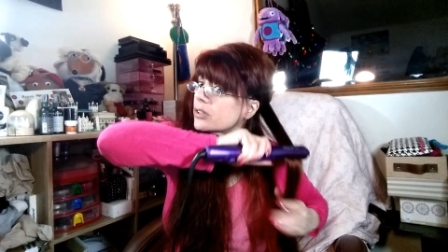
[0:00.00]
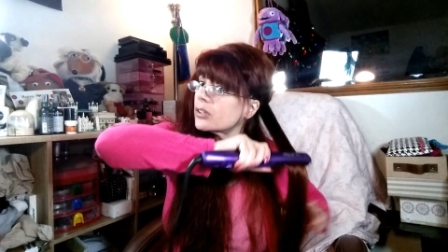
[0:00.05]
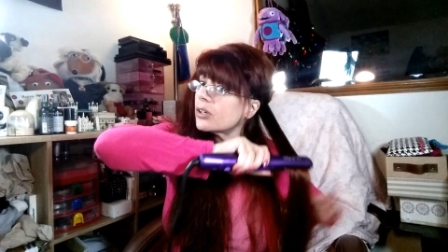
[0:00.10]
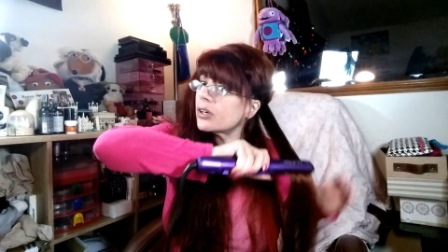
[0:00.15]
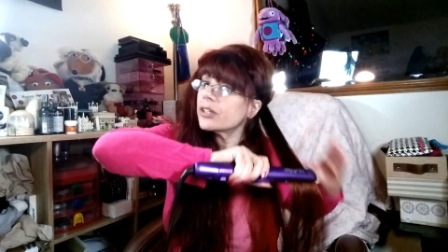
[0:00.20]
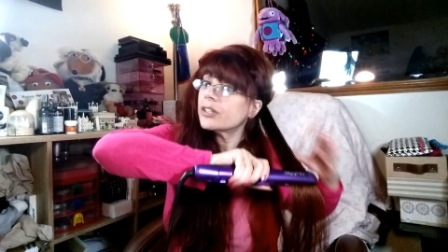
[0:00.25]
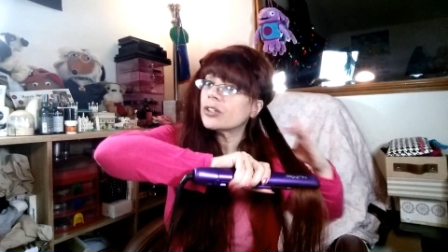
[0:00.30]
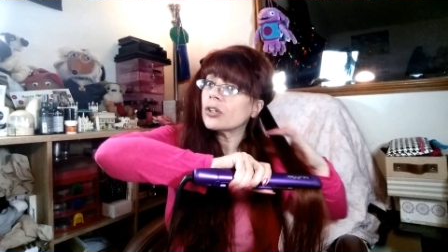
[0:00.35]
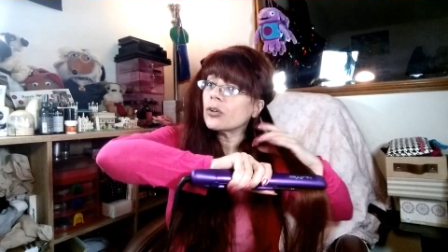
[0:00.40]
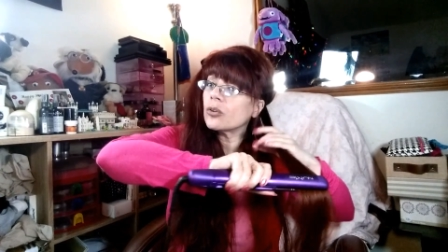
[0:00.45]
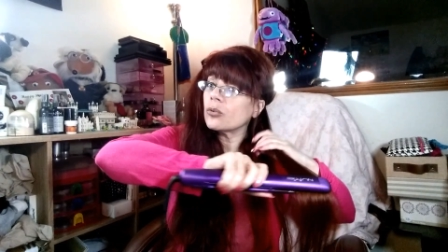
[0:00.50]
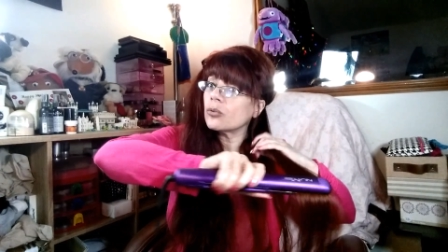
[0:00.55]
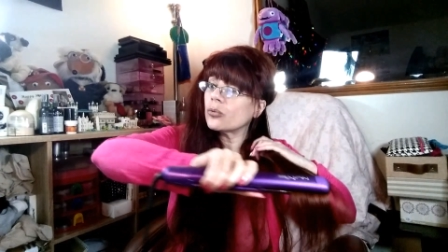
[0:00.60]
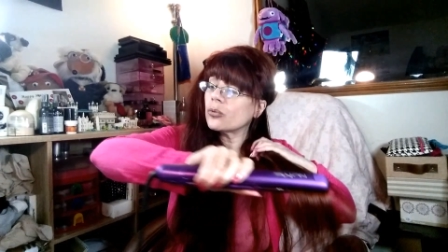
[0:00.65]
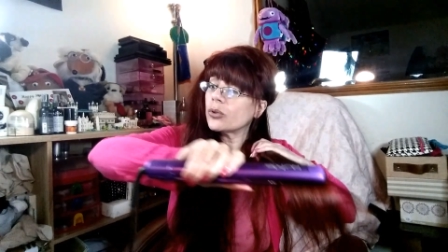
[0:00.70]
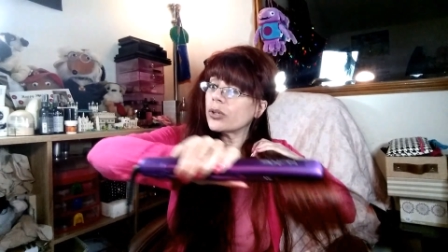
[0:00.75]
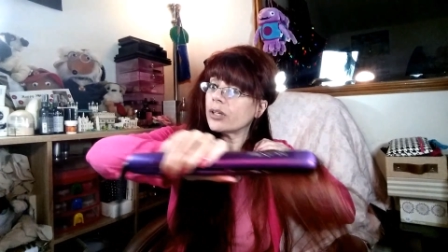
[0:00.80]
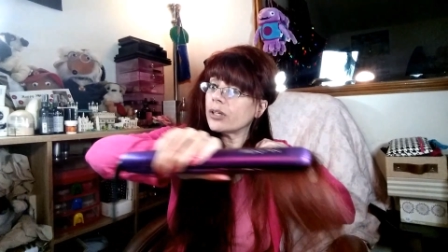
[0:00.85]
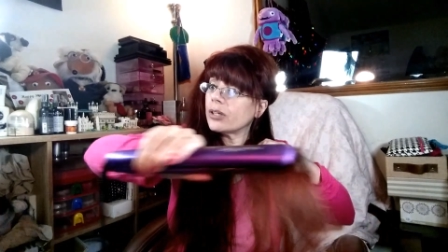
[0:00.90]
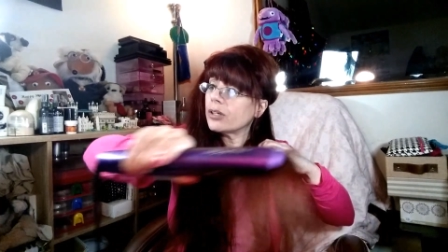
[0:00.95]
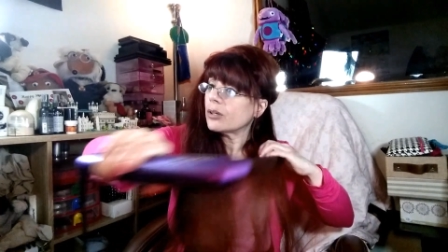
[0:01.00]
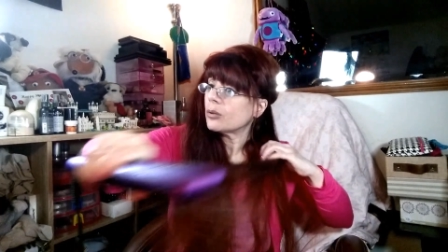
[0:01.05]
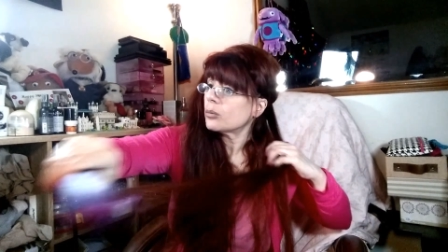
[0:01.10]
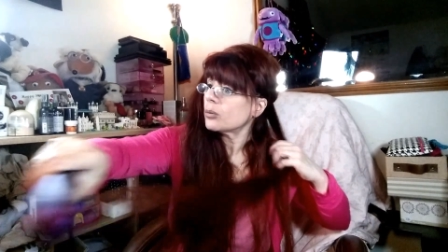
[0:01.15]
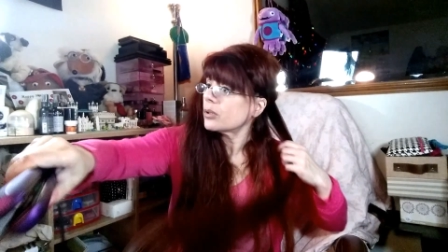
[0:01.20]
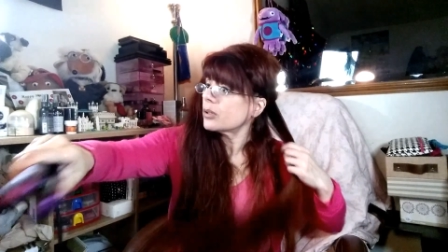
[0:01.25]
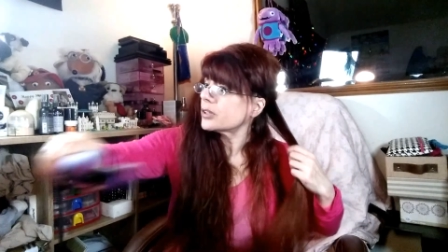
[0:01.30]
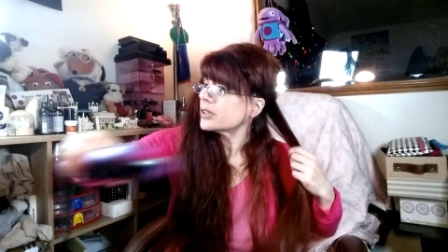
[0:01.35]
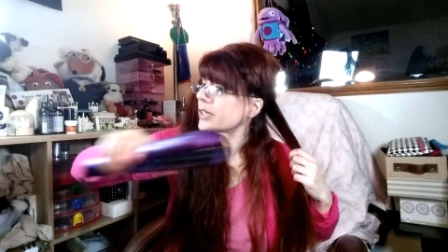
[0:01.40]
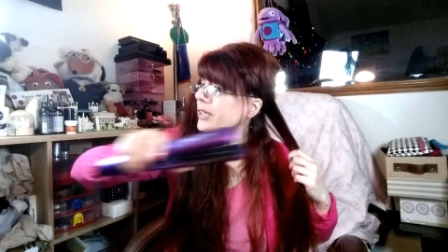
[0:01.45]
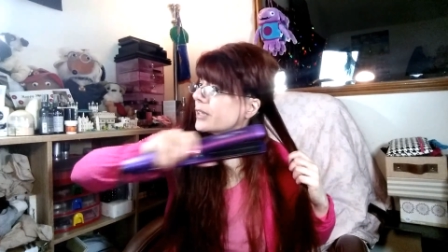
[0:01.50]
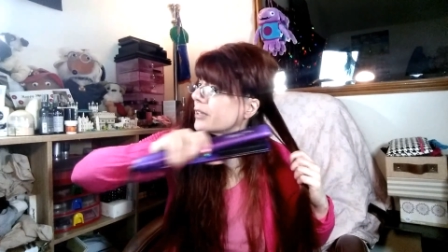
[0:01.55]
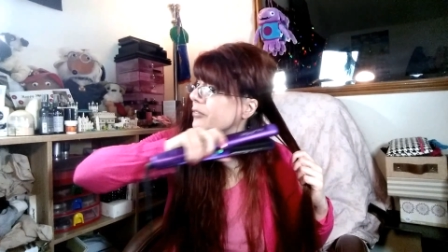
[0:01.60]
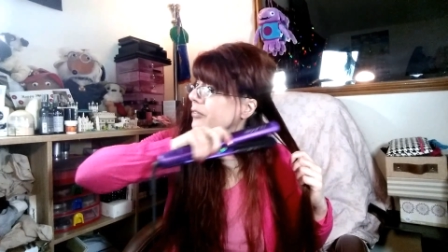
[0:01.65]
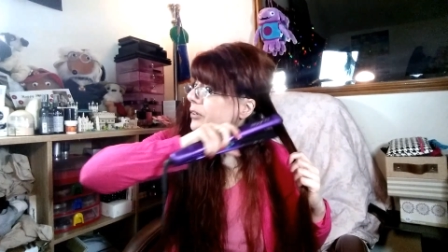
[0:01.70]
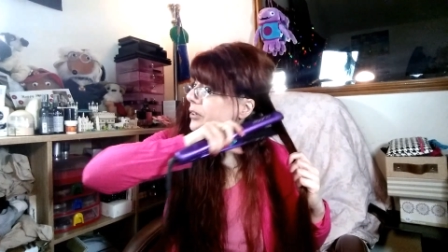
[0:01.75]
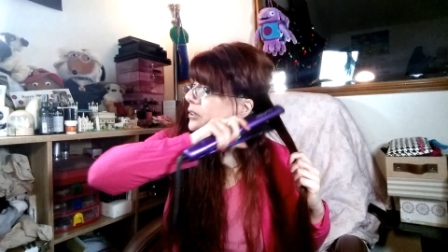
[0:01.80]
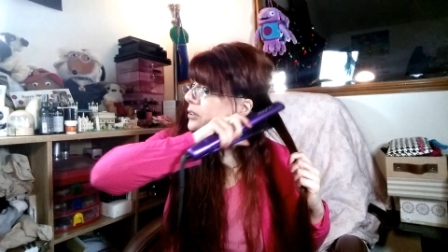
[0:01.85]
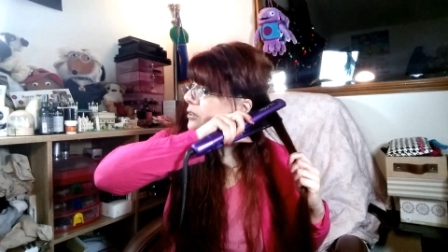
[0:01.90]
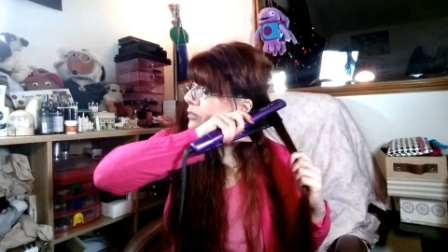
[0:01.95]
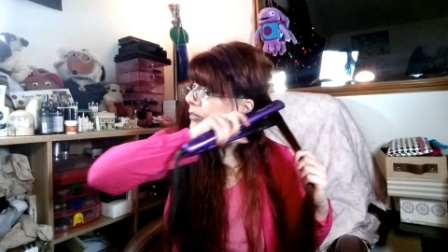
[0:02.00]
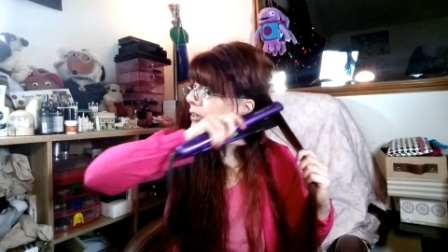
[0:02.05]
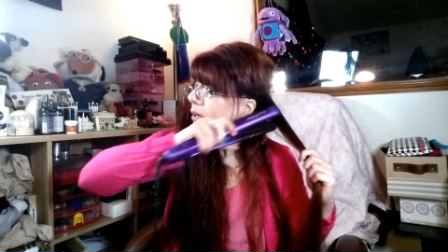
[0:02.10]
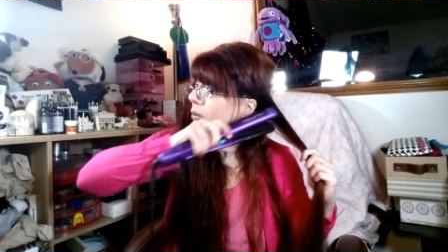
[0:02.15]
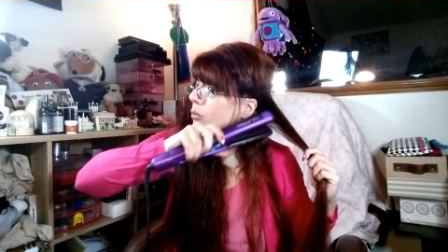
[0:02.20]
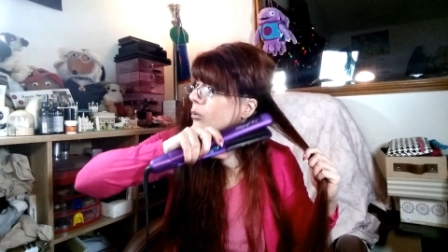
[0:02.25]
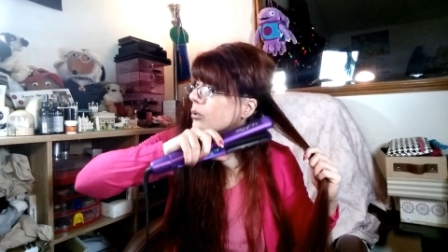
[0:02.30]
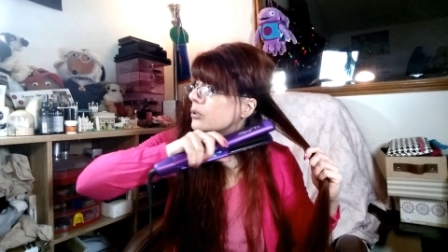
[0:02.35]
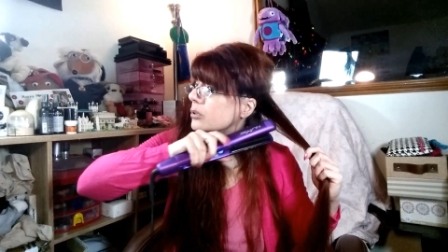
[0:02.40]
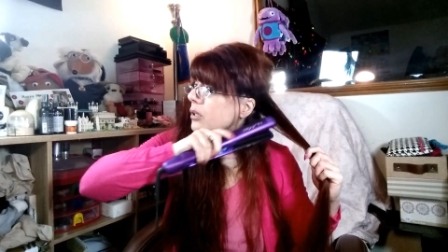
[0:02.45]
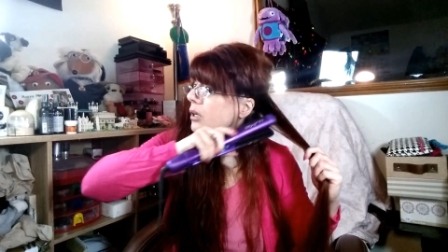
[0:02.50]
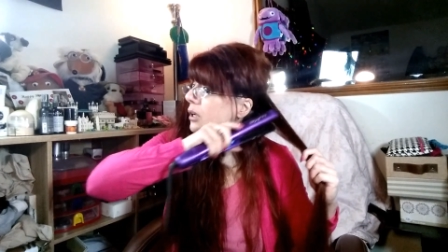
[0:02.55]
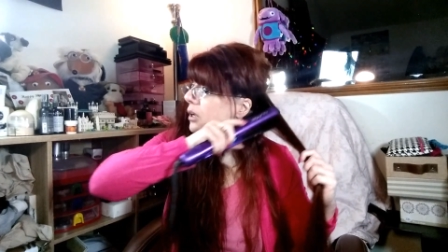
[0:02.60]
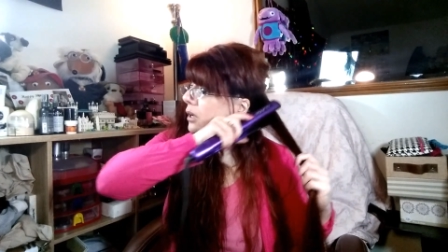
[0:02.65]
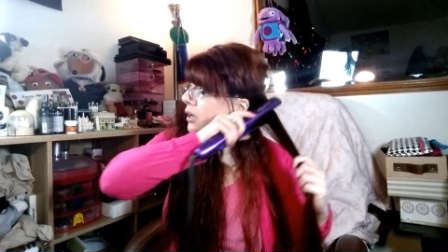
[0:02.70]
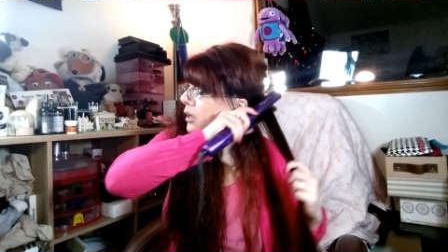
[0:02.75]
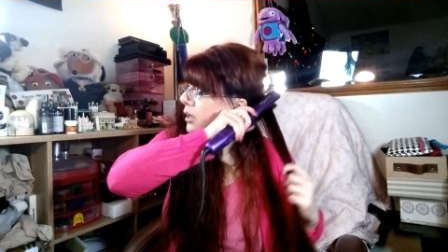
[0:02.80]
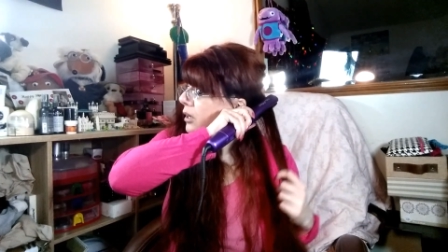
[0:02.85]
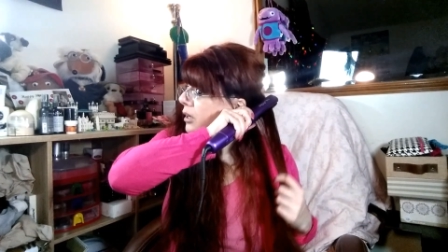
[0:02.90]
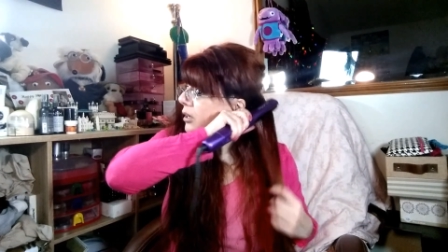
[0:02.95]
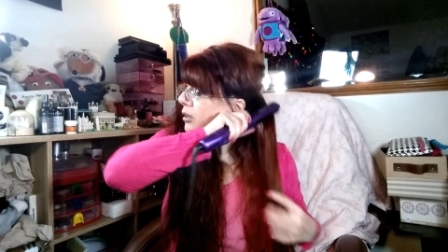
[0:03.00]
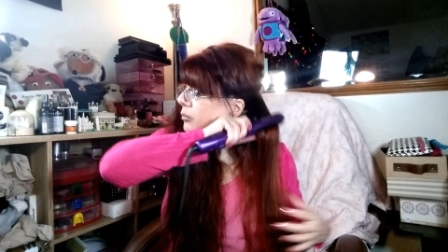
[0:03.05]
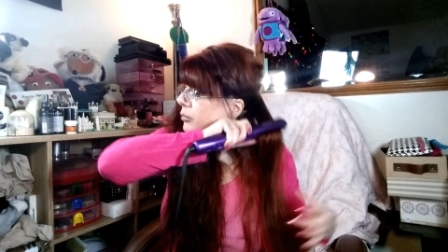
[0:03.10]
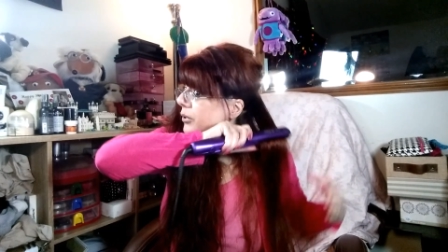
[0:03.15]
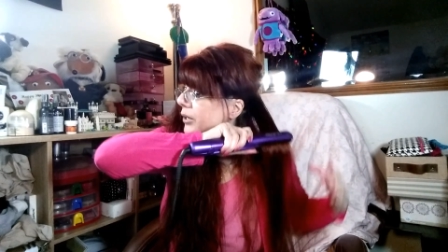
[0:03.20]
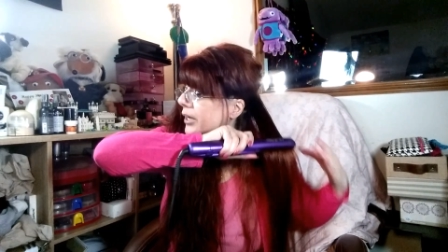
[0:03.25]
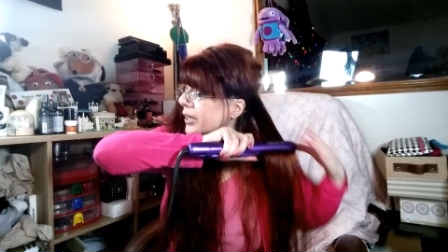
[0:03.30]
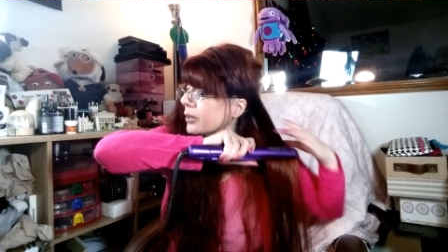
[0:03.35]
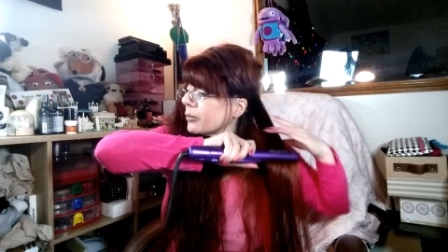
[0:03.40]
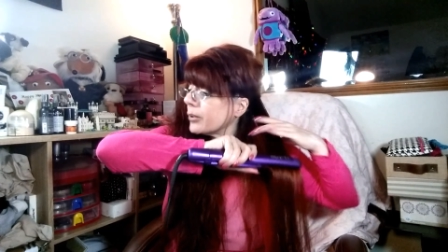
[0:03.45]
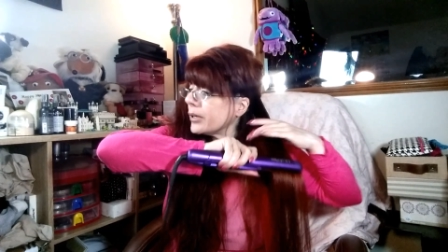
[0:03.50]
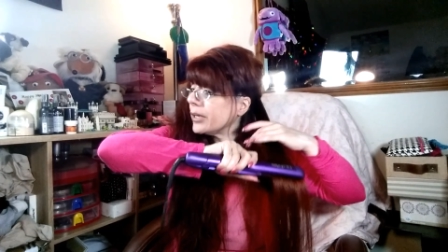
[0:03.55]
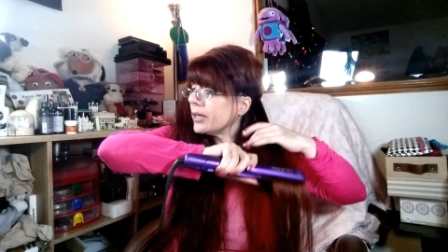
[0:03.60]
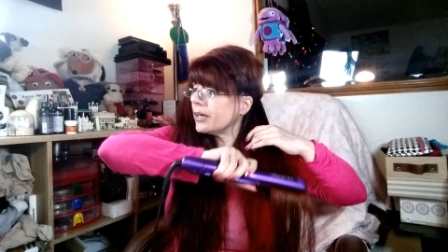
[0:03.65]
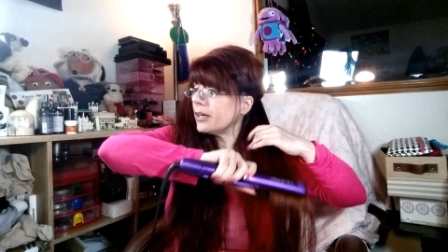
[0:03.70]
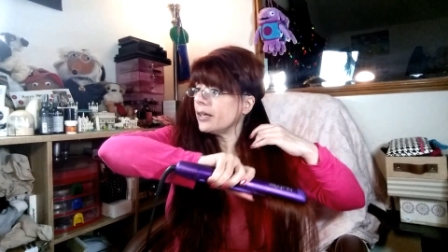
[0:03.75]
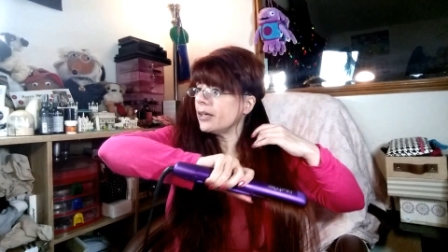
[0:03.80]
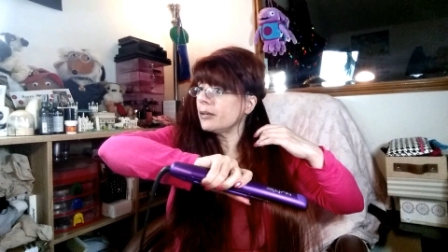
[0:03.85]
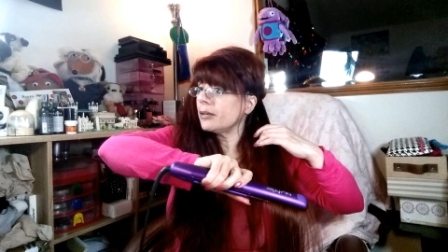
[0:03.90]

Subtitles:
so I don't really know what the significance of that was. But anyway,